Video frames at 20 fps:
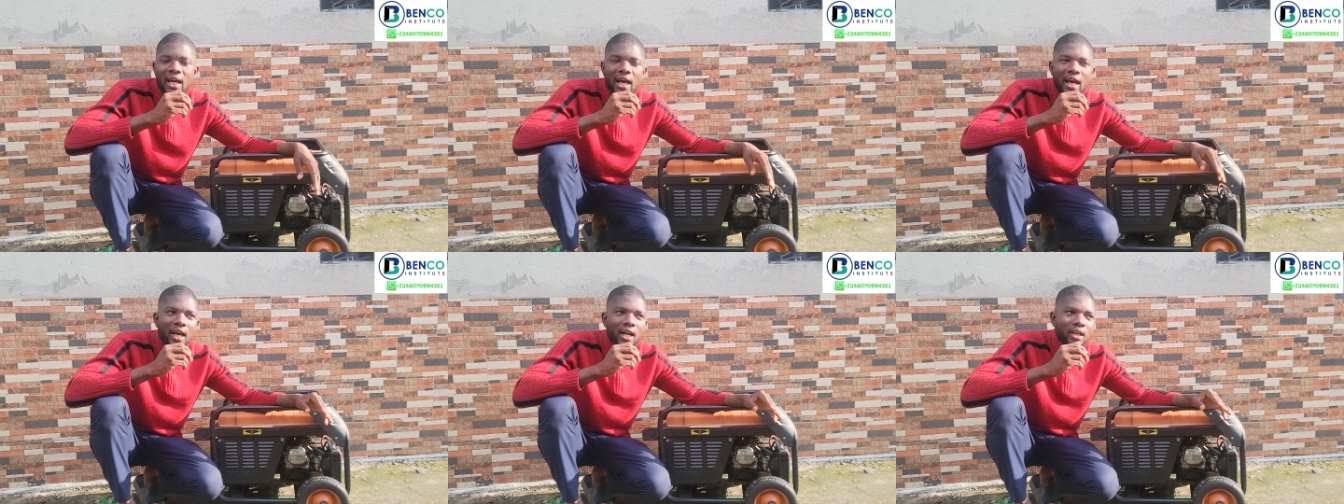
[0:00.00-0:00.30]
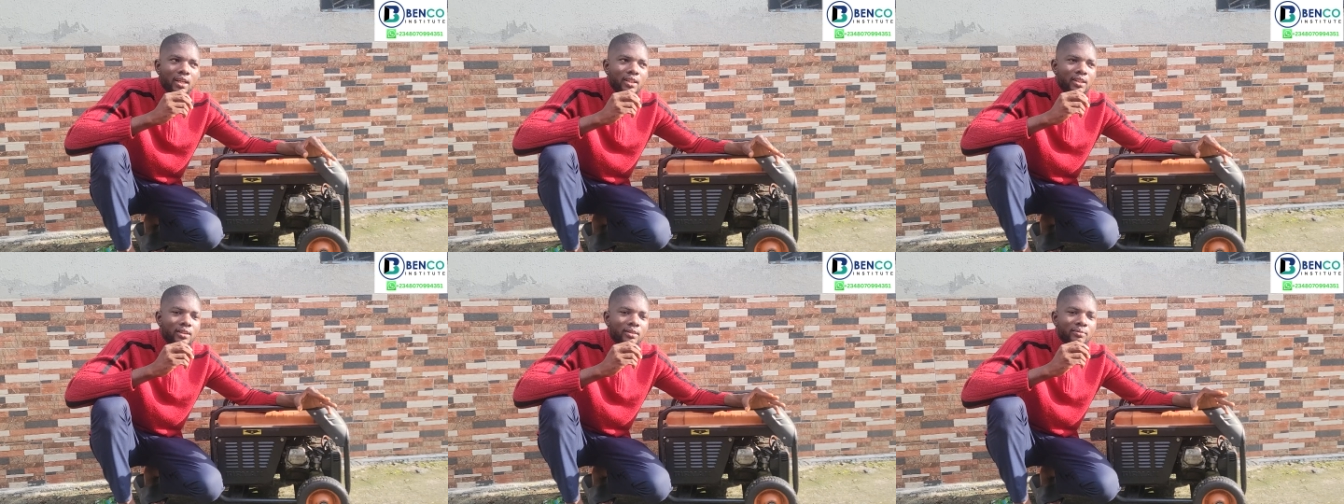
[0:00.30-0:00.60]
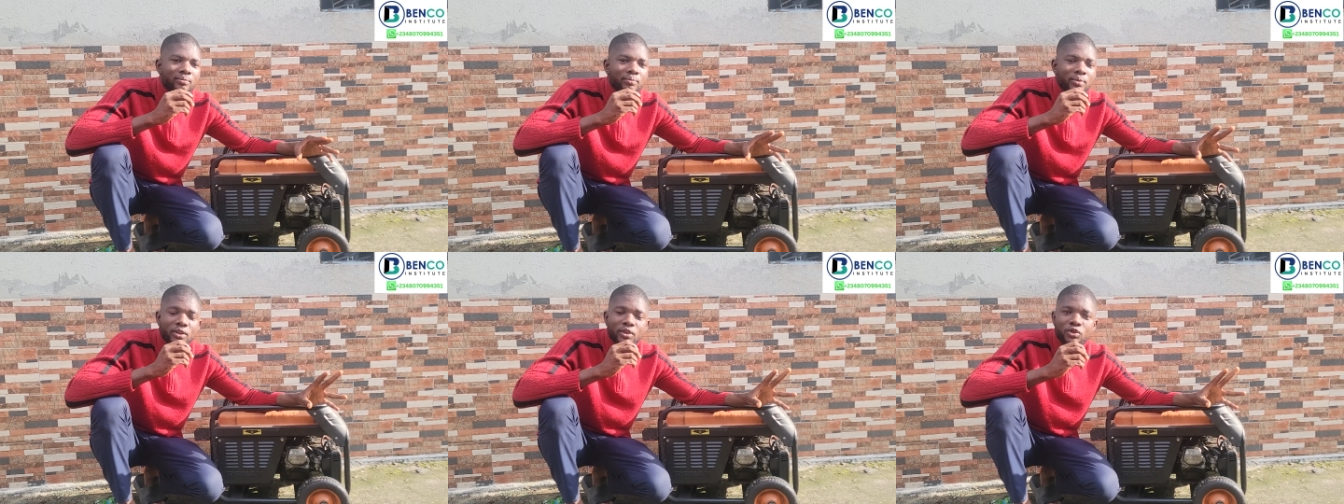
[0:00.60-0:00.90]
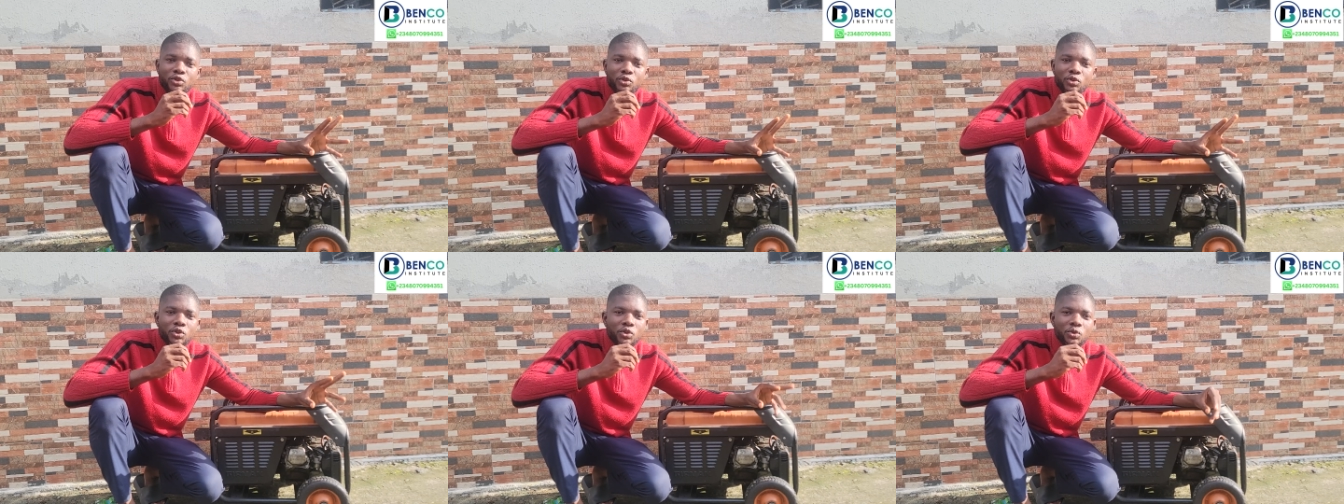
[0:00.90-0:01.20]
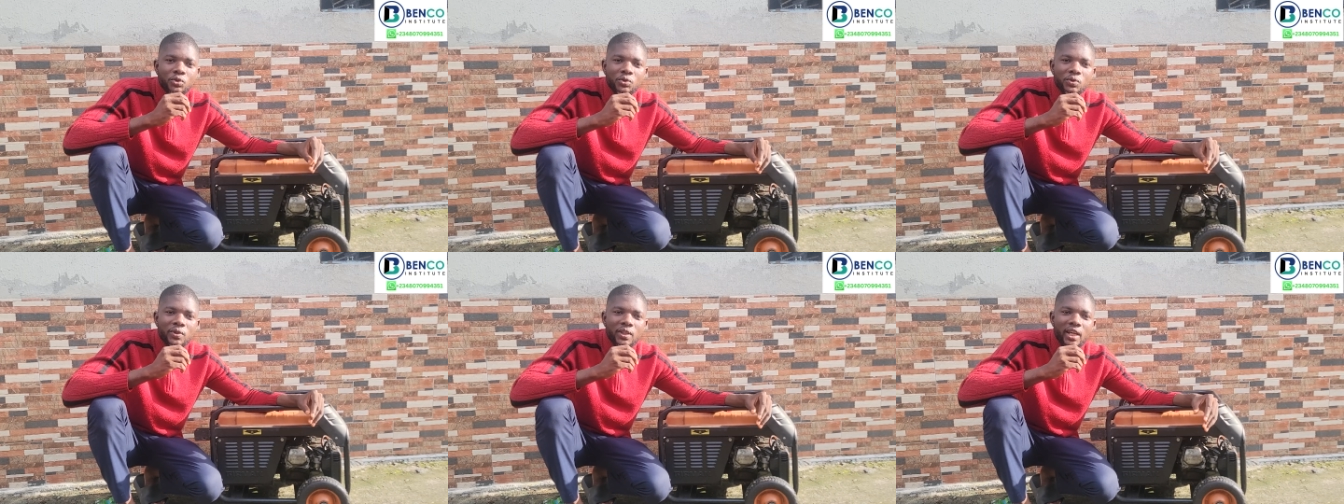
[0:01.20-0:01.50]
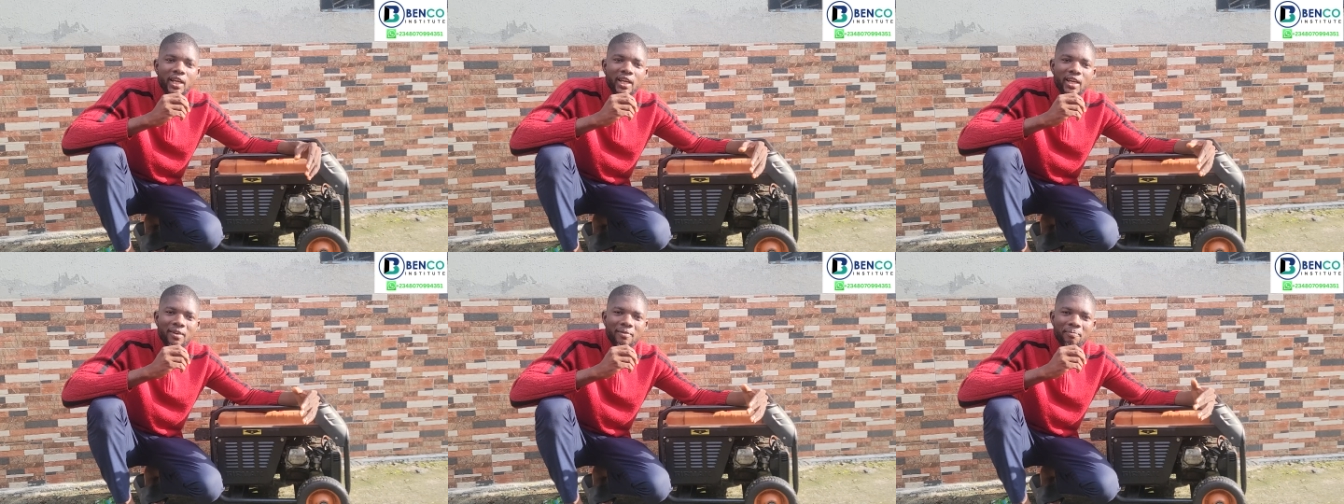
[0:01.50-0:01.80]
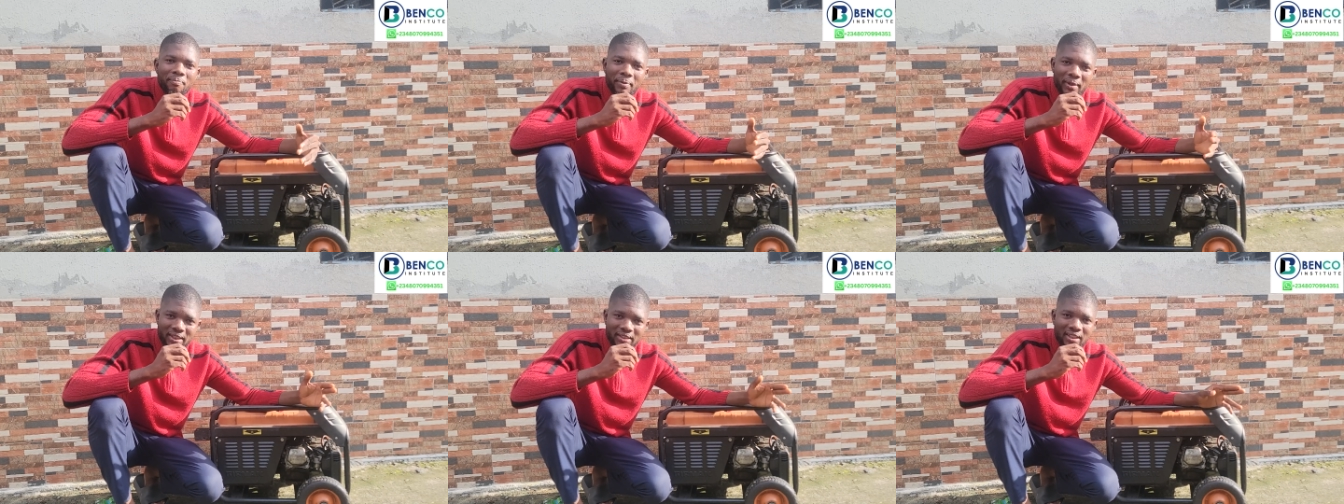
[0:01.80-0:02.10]
I bring to you a
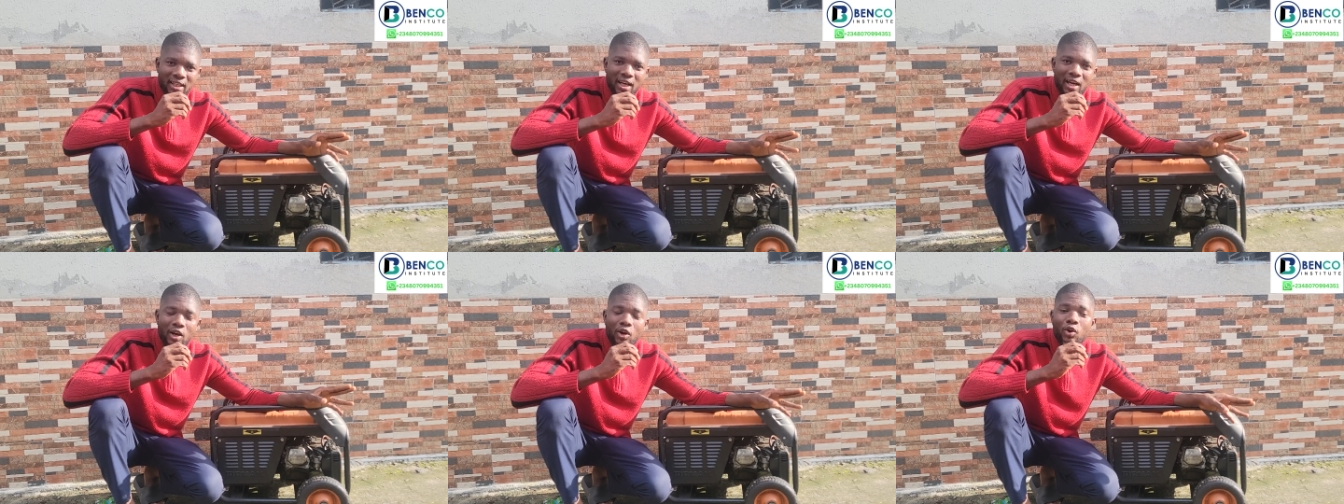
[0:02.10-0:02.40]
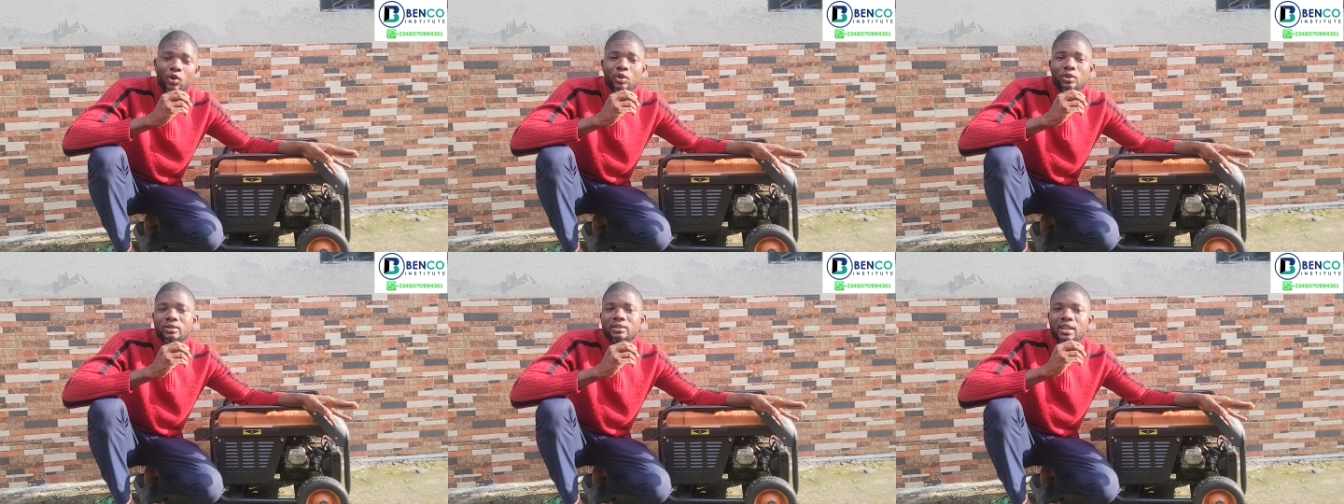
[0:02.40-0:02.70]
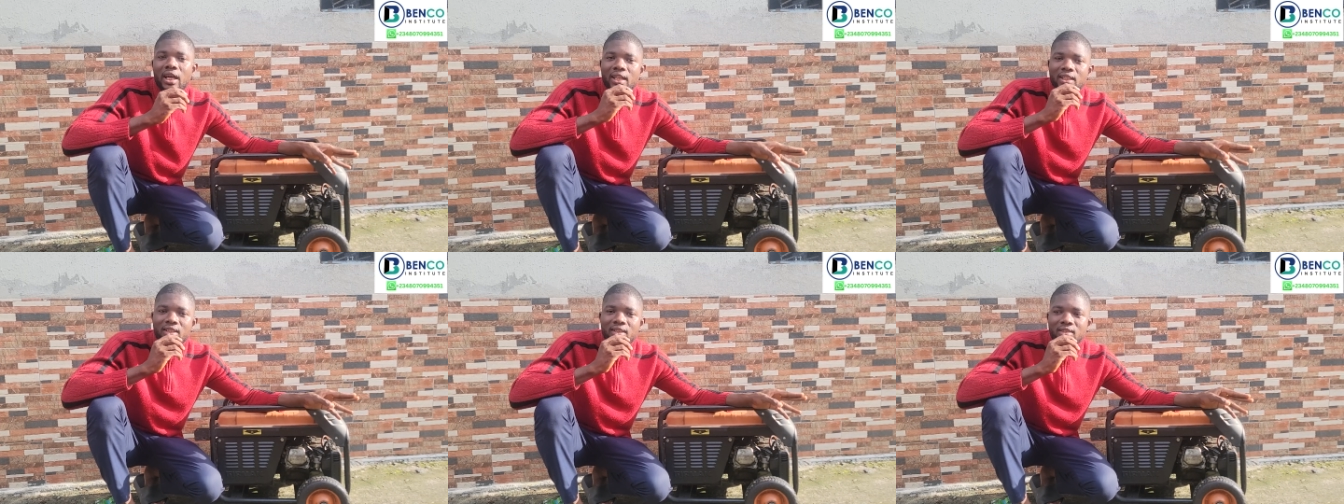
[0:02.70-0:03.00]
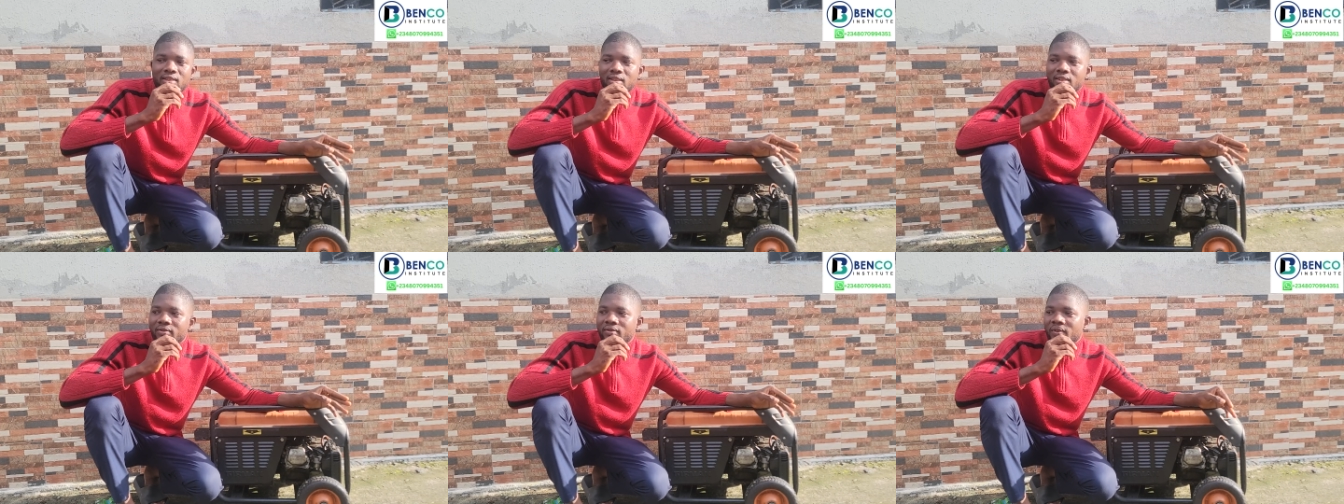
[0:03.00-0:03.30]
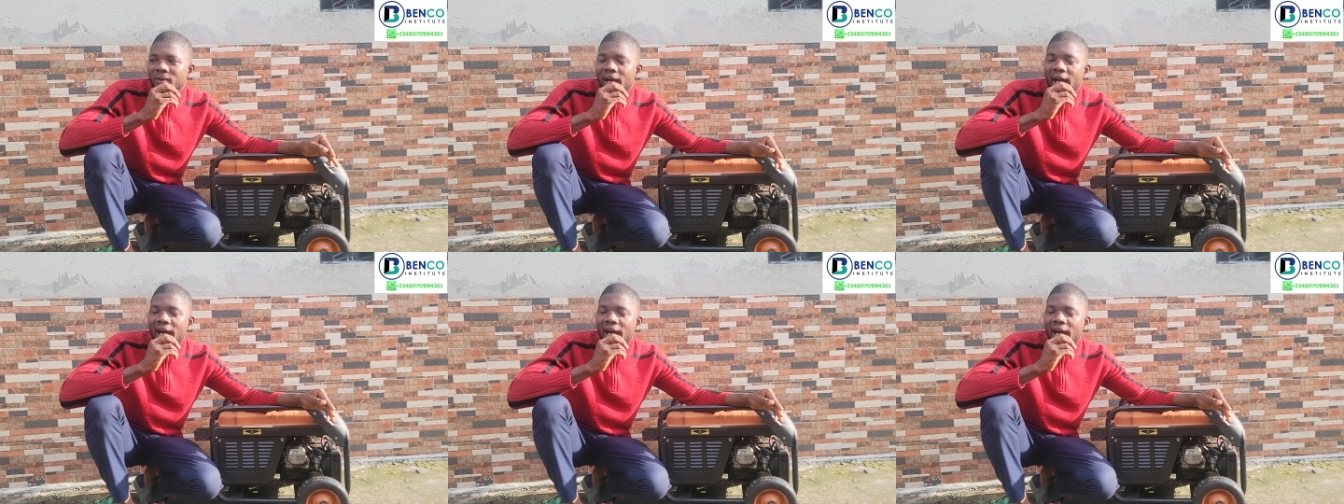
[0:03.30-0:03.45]
better alternative,